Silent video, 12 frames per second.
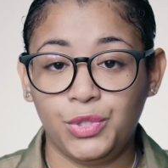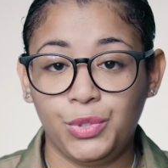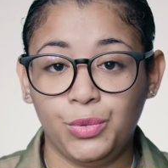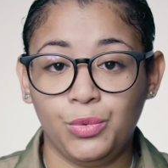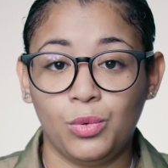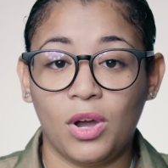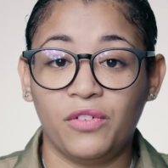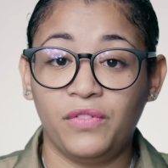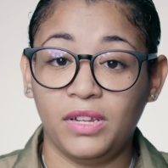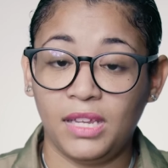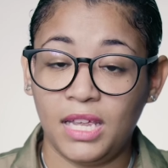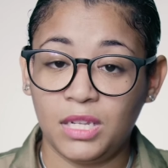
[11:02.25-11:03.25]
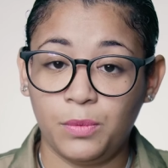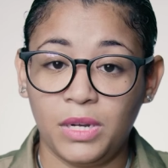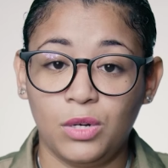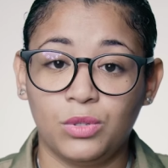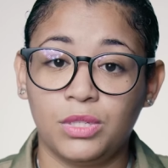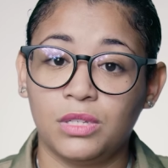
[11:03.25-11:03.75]
to affiliate
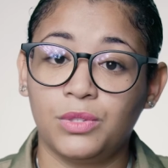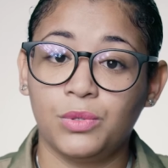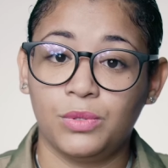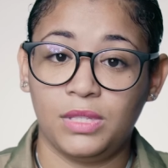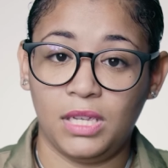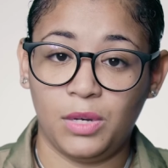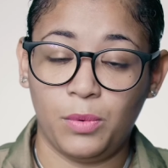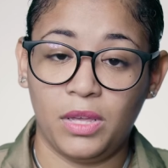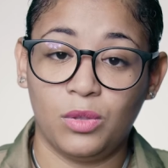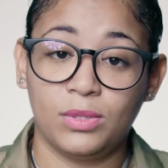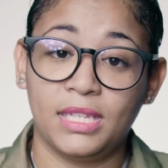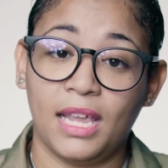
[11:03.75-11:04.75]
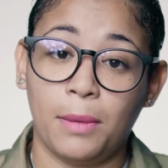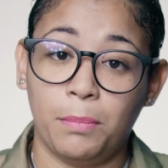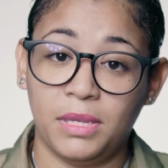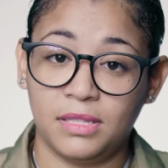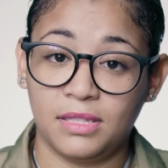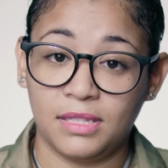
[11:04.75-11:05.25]
with or to associate with or to get
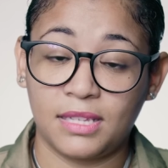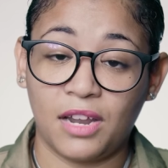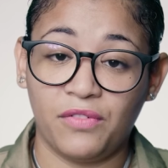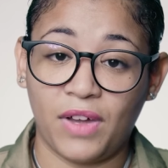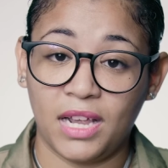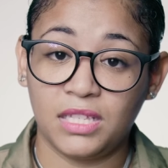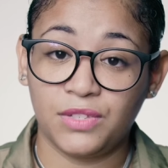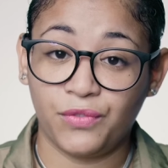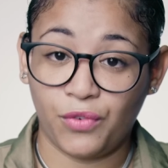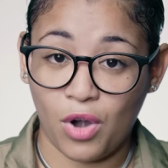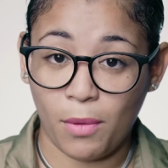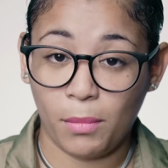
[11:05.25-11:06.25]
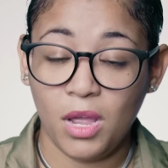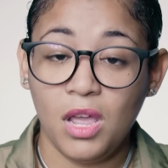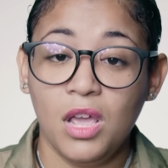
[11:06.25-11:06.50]
business advice from,